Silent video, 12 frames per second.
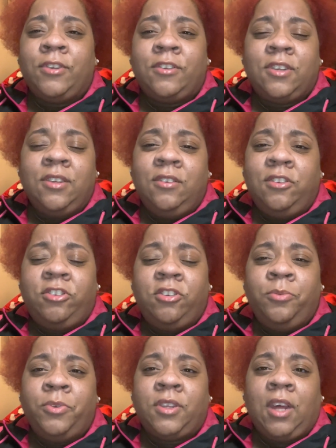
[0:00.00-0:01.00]
since she
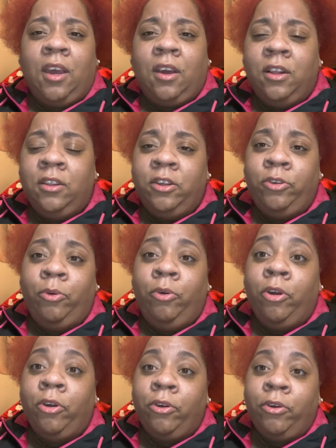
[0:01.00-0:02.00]
was like a little
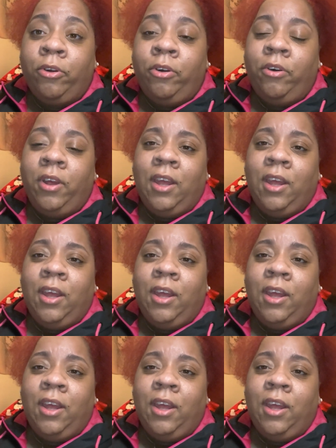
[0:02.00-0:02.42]
girl,